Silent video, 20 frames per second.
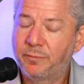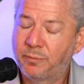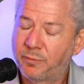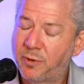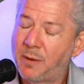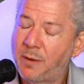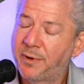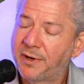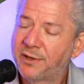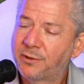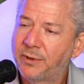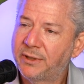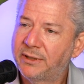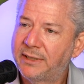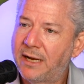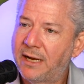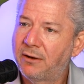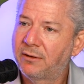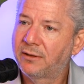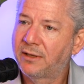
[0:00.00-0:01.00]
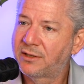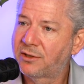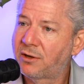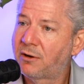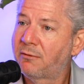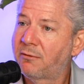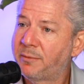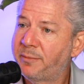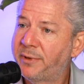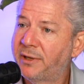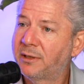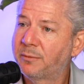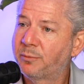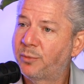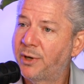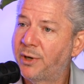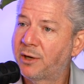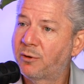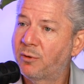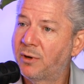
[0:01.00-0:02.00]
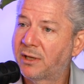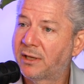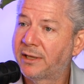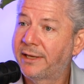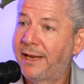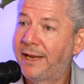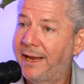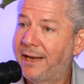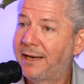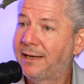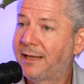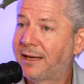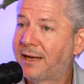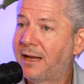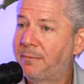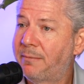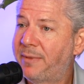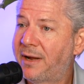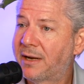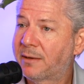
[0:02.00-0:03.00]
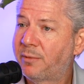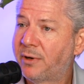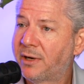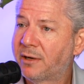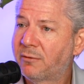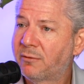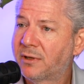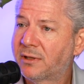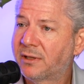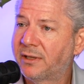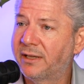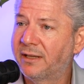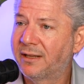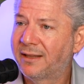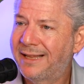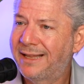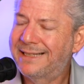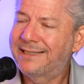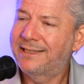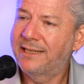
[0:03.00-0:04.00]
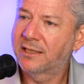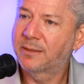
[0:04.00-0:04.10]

Properties went down, they started rebuilding pretty quickly, and they got back pretty quickly. That's the